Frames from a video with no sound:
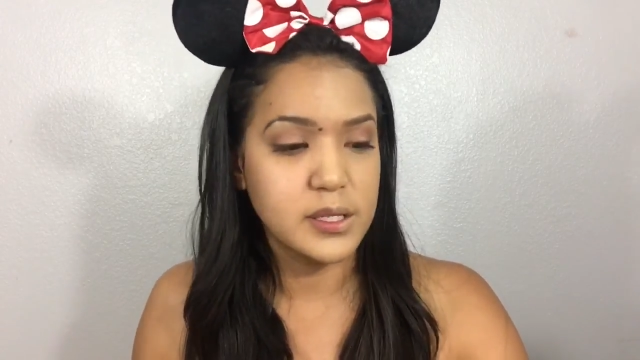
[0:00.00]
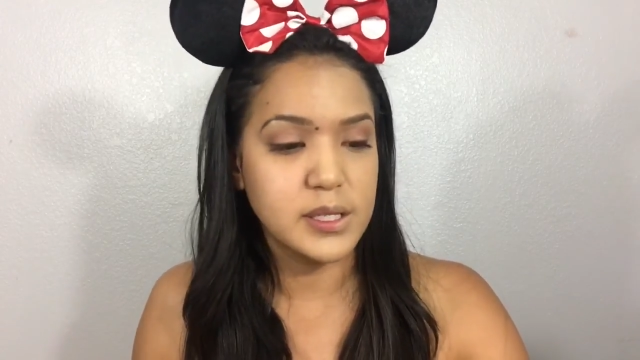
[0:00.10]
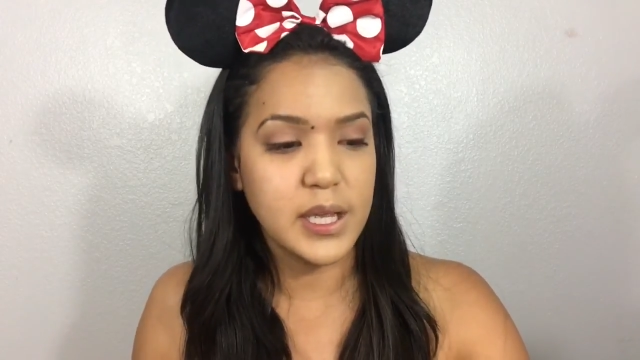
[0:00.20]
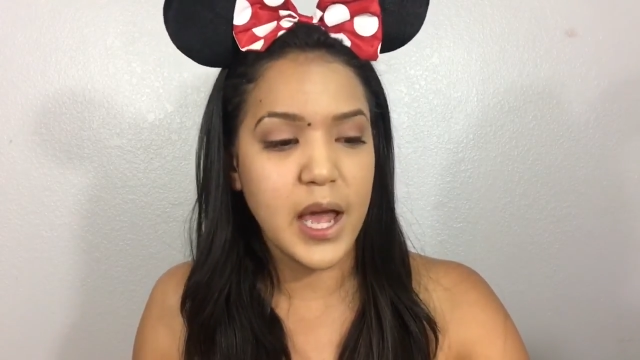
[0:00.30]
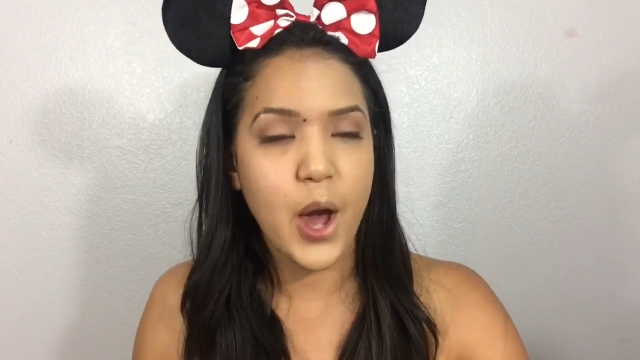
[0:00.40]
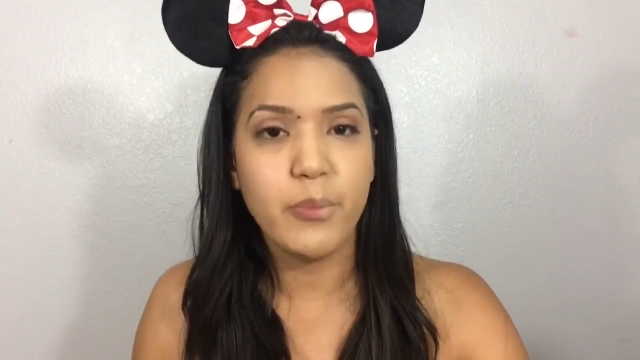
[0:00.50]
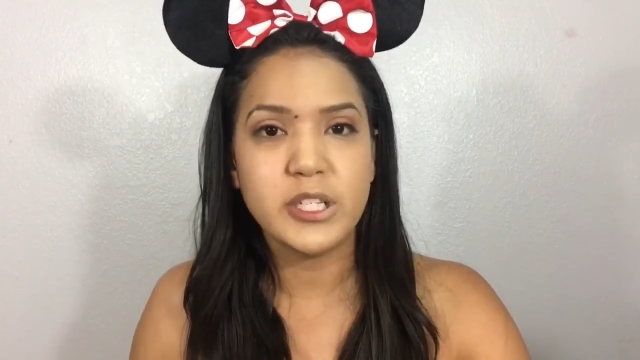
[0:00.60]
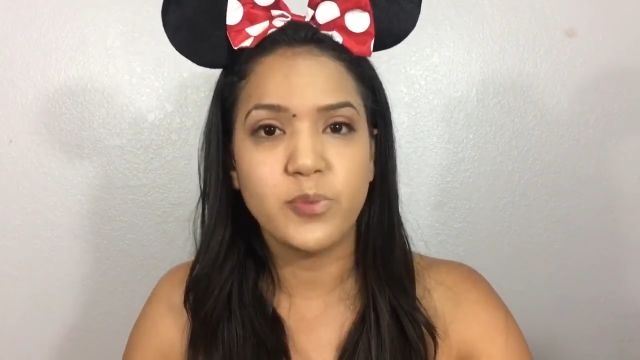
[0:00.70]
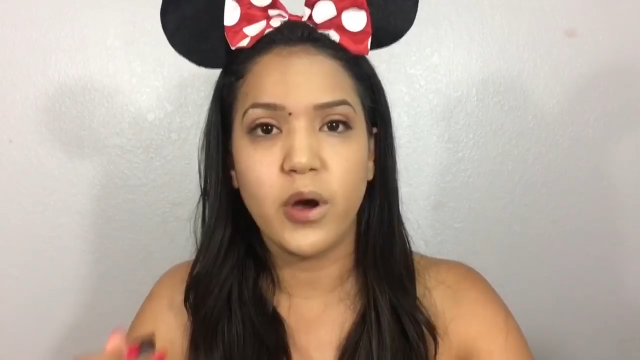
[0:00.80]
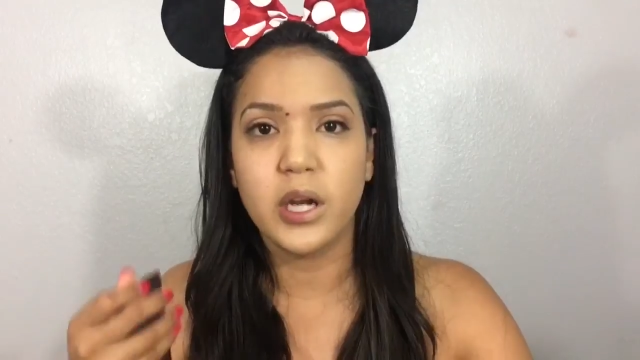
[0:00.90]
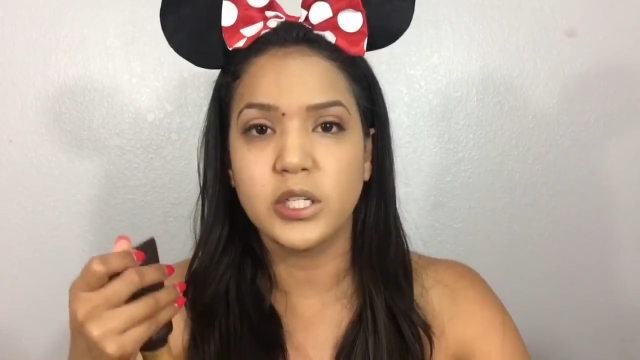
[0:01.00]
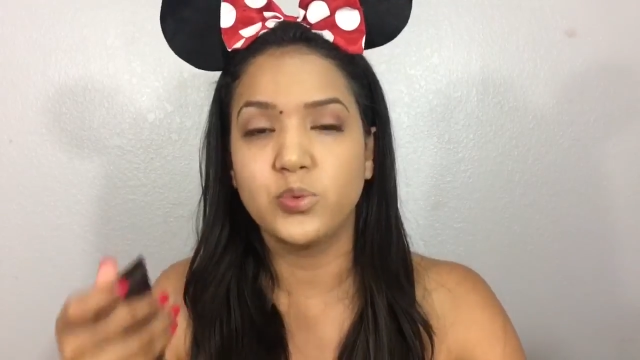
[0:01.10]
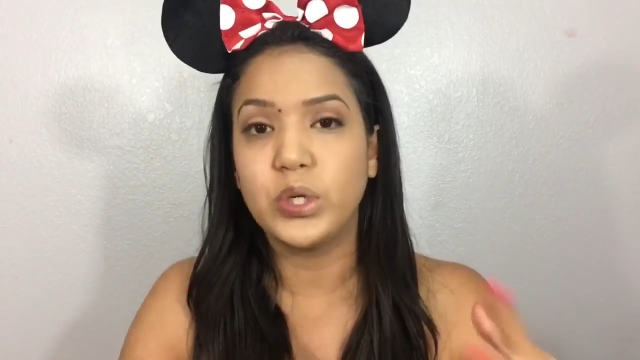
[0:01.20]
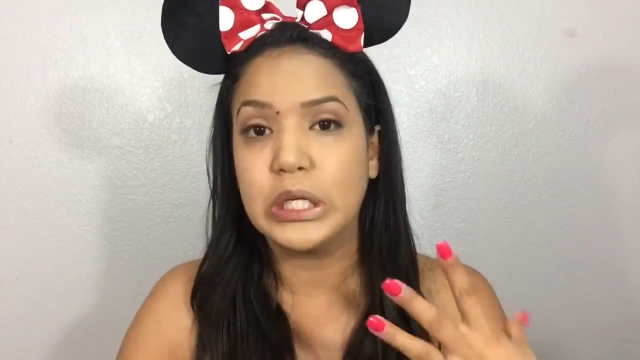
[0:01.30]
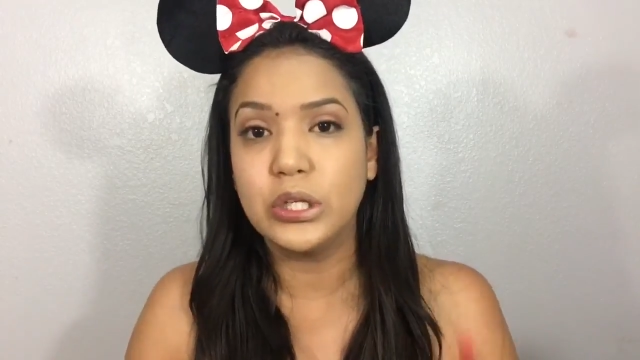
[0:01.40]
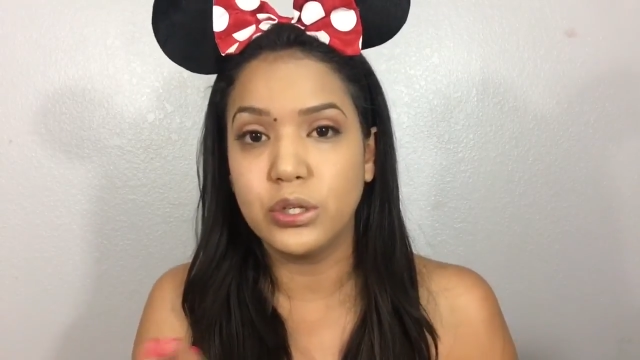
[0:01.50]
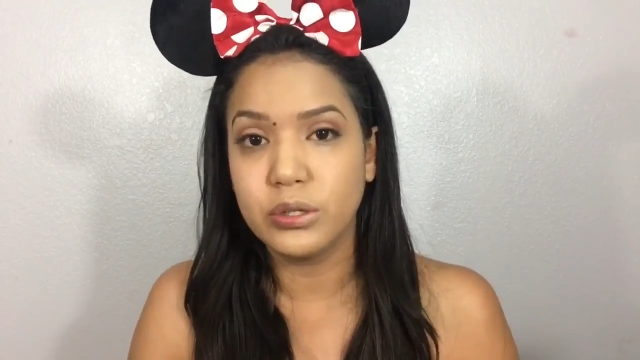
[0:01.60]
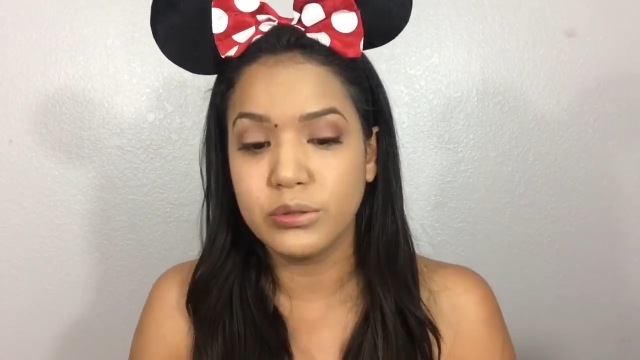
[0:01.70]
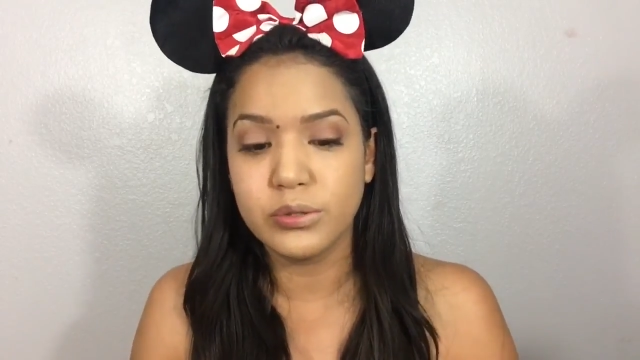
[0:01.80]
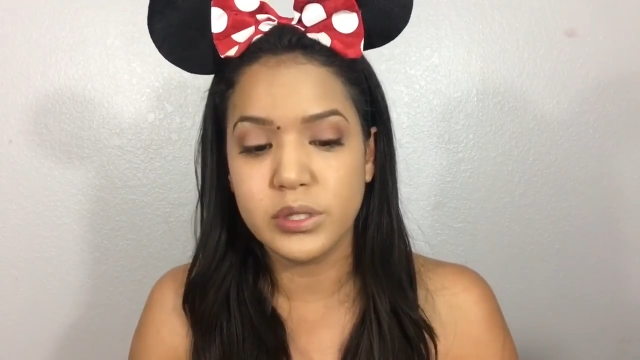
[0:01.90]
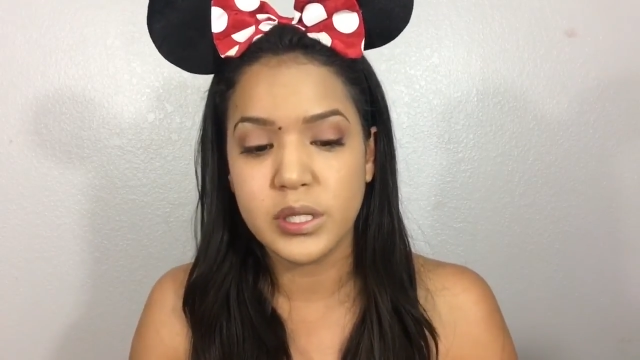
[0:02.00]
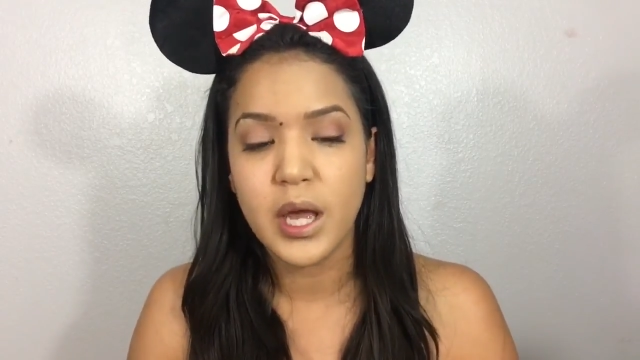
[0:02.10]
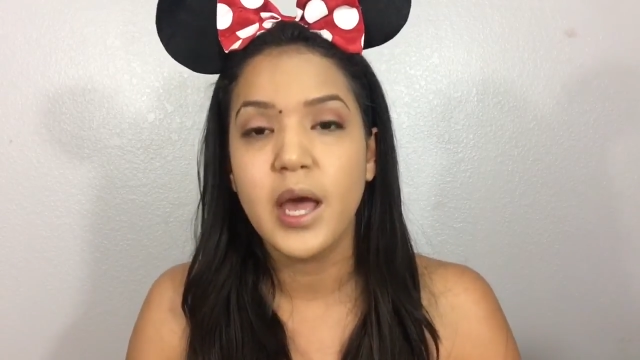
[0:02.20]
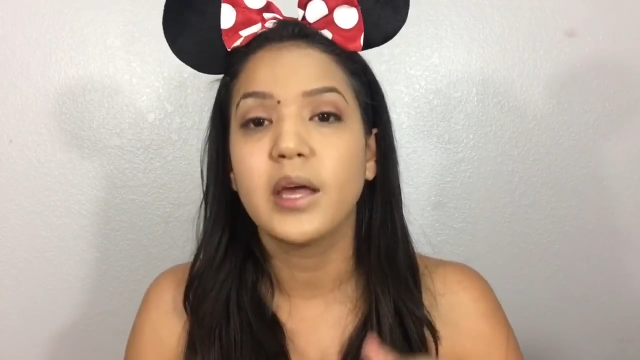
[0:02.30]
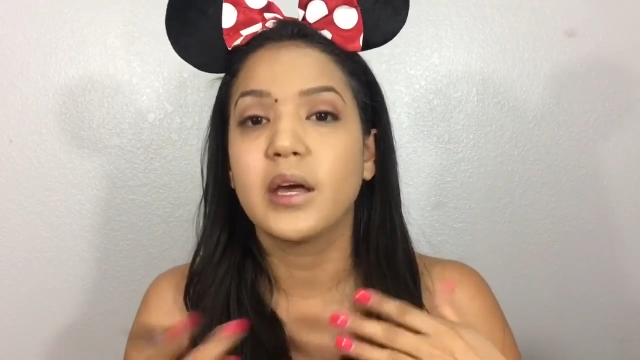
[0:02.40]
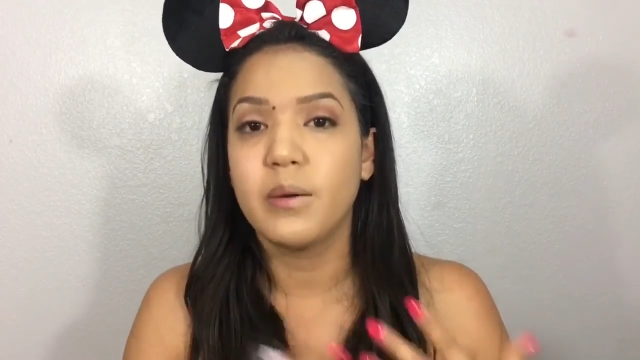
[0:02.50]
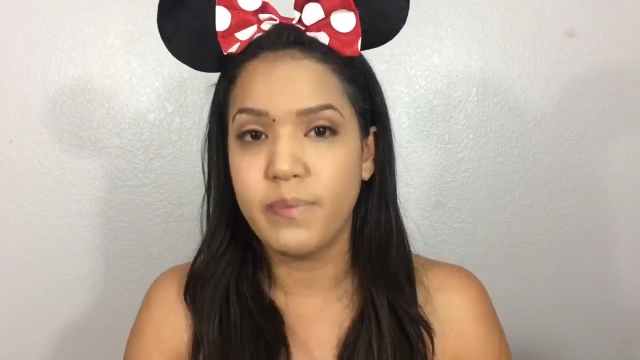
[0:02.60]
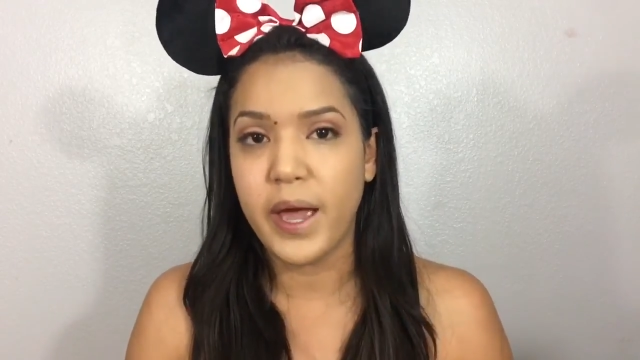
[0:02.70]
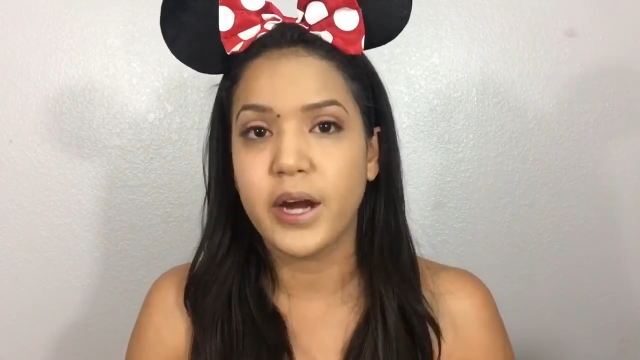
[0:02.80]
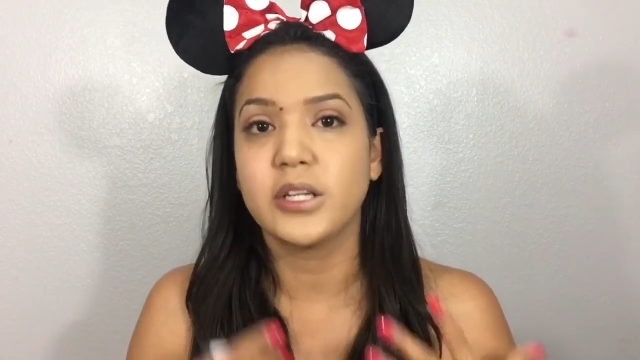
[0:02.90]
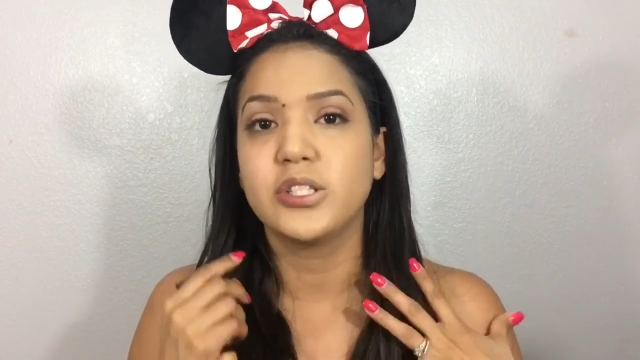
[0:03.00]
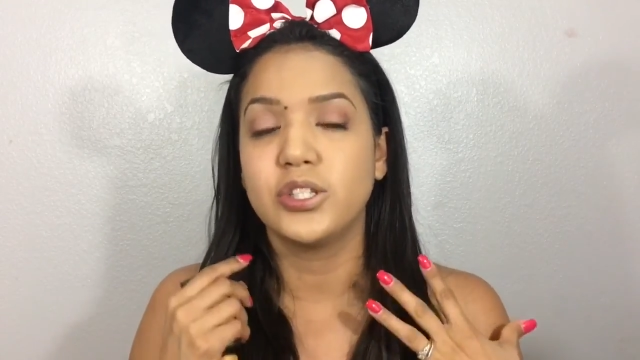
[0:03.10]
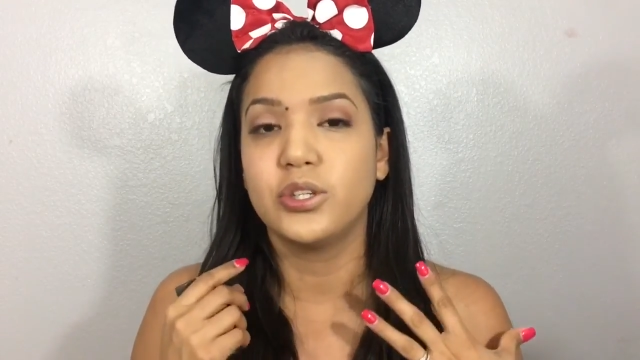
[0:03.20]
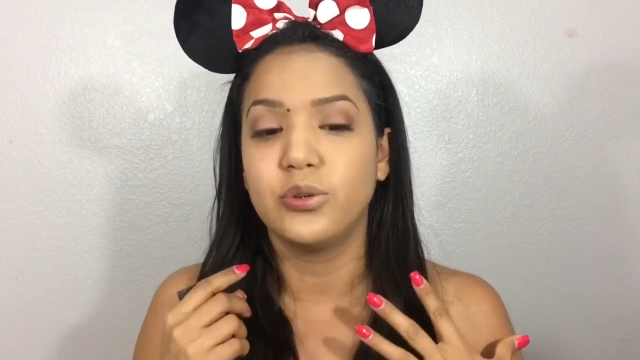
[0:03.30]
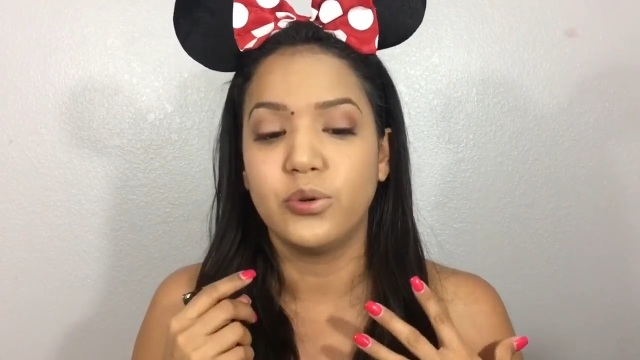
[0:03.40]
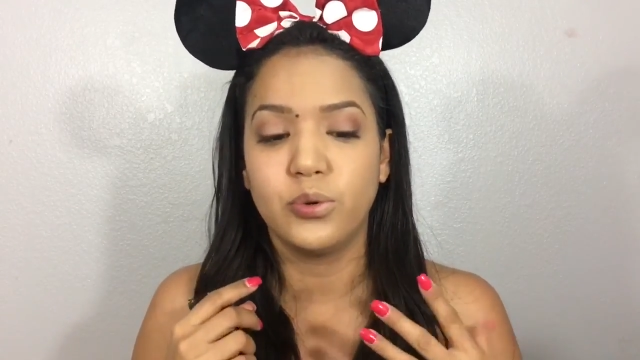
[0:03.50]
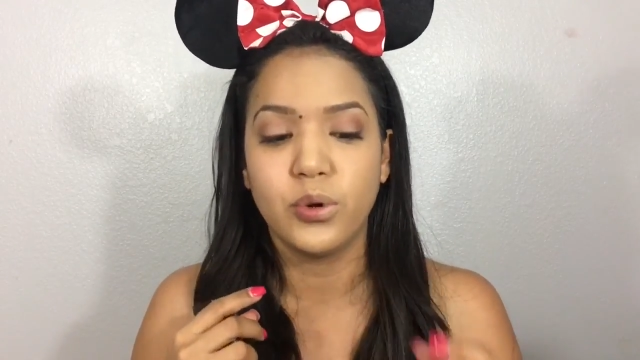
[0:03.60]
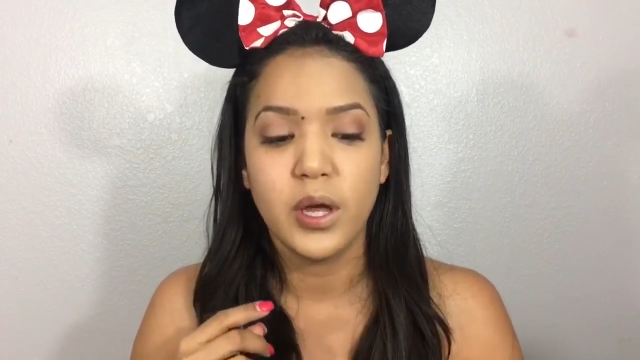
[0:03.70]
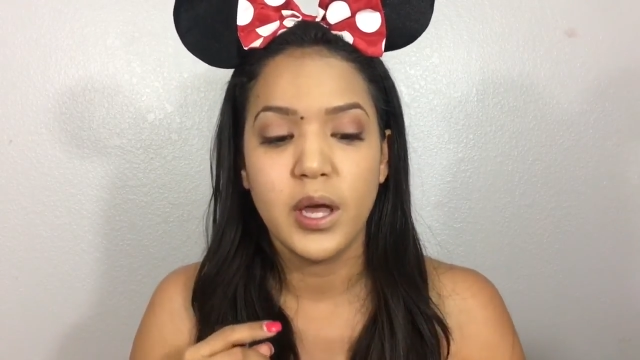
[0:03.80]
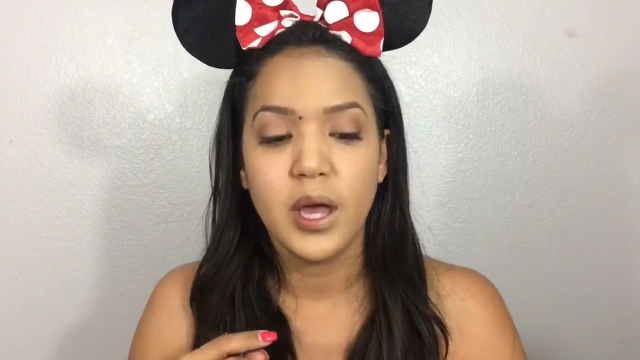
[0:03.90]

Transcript: See how much product we use compared to